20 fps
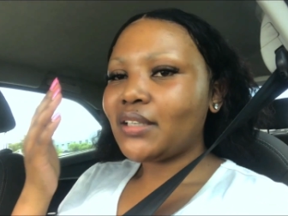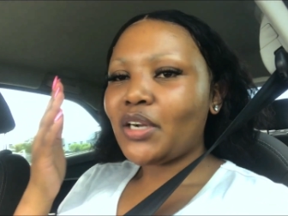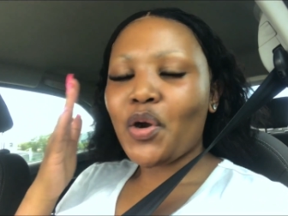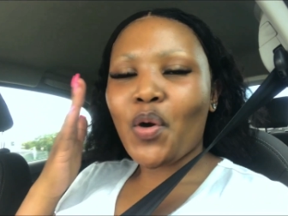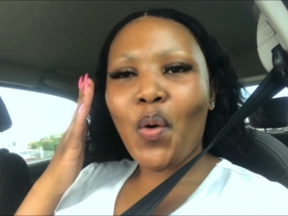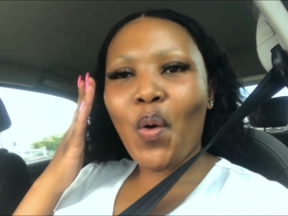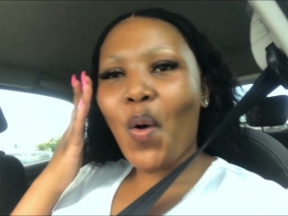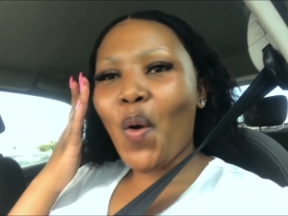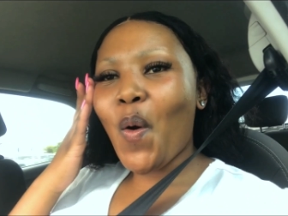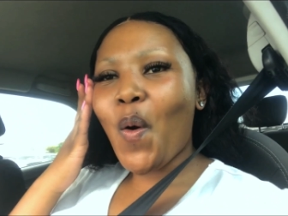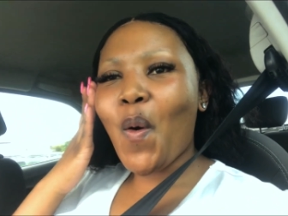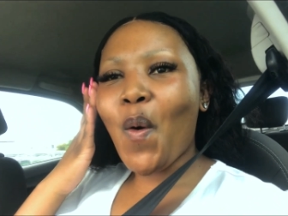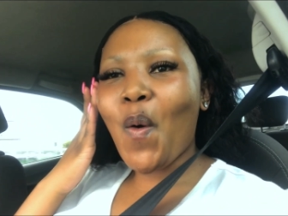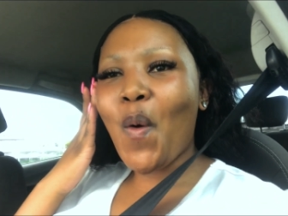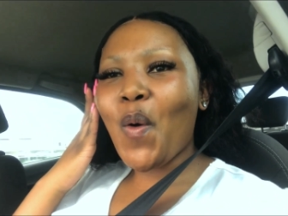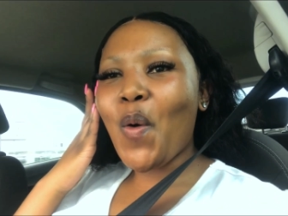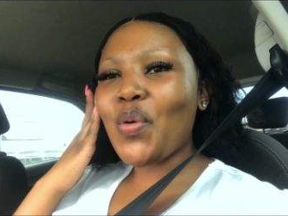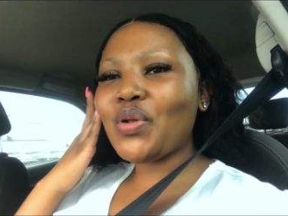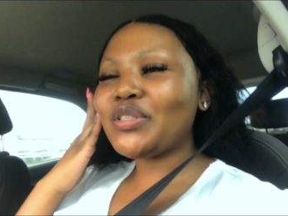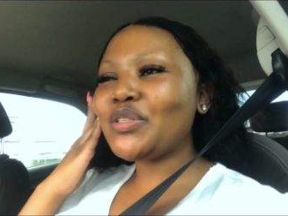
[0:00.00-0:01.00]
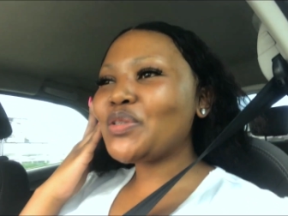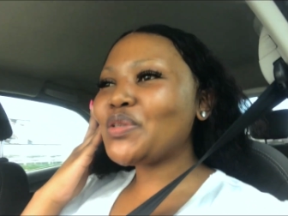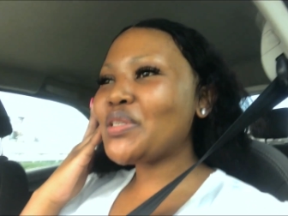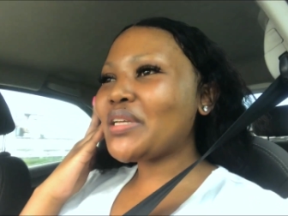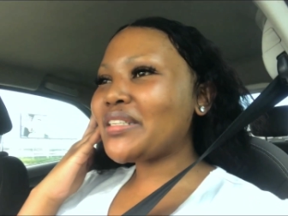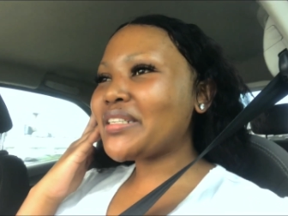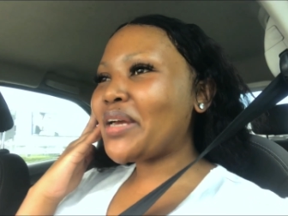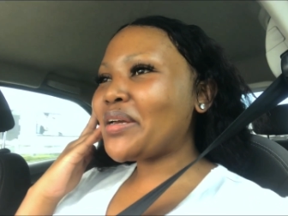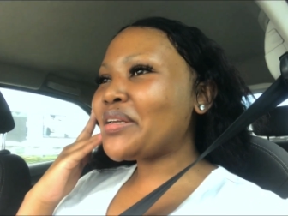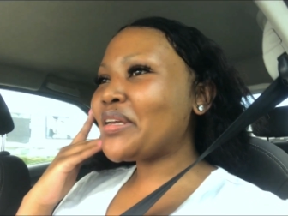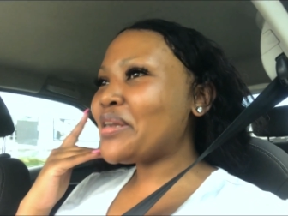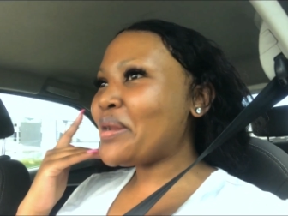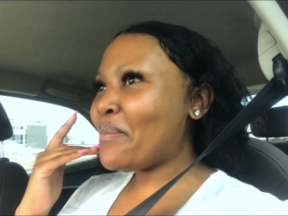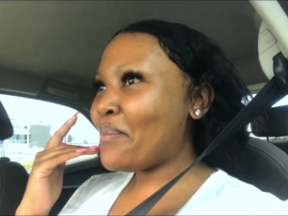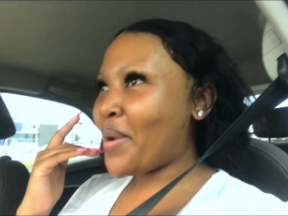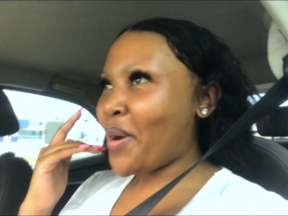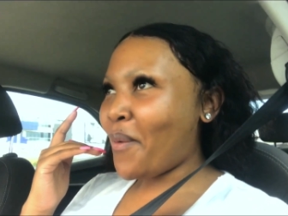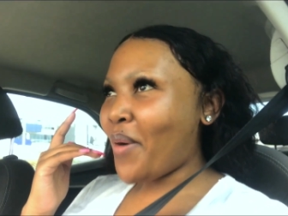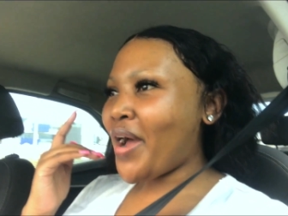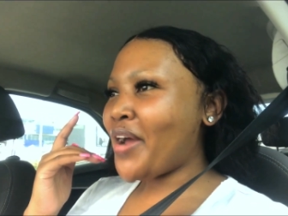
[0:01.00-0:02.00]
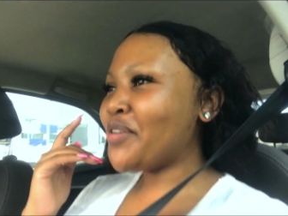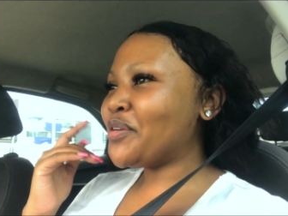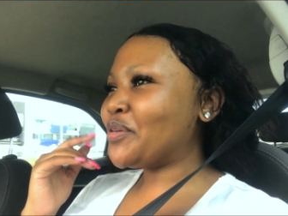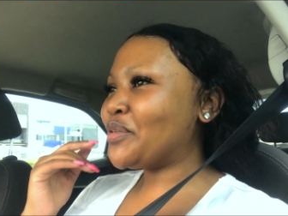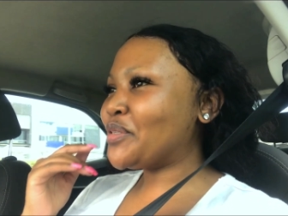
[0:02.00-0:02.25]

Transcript: No, so to subscribe. Get number one, no